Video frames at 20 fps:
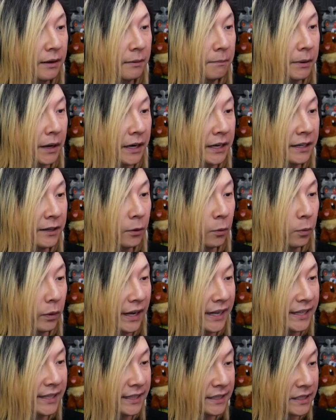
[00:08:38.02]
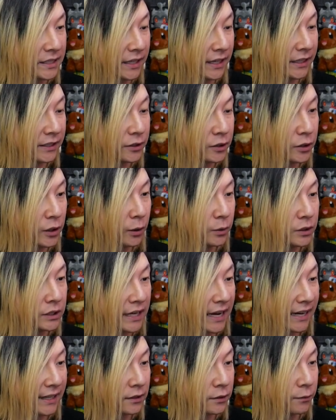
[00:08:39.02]
but in a way that's like so
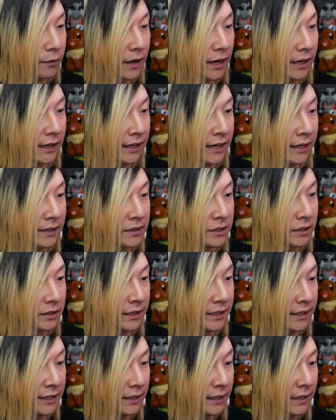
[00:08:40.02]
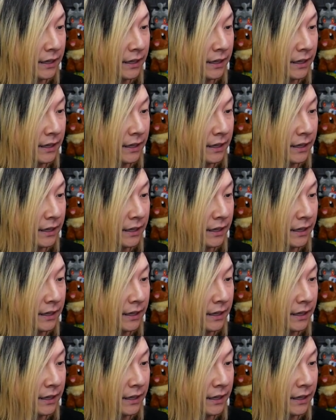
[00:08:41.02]
satisfying, honestly.